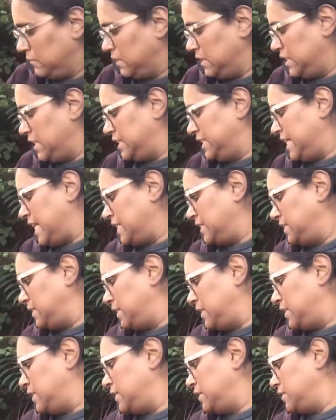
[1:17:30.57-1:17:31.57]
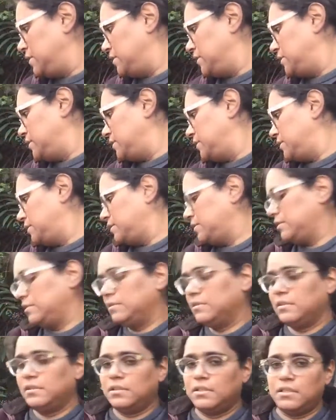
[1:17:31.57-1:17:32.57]
the Tesla
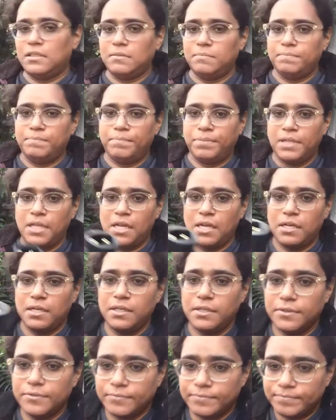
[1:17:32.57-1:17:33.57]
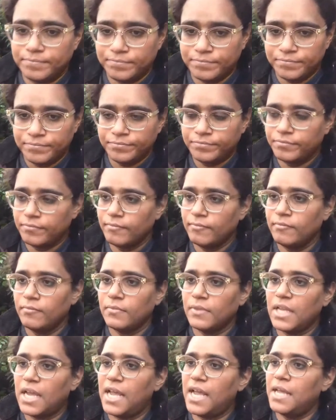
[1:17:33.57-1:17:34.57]
plug
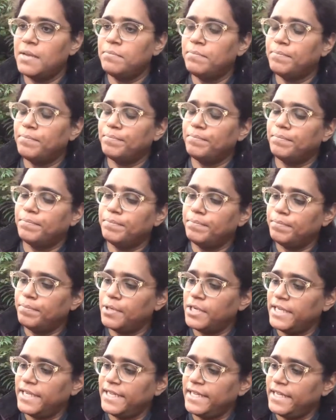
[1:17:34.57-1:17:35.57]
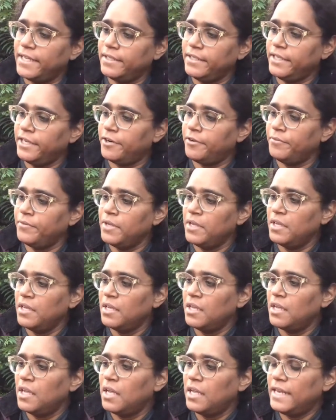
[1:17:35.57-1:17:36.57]
and put it in here.
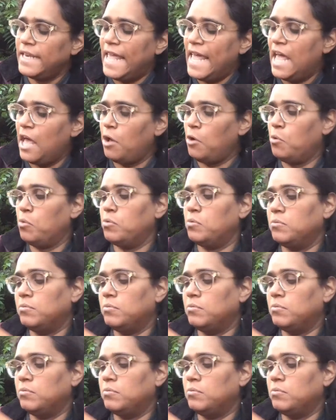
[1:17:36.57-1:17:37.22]
Now,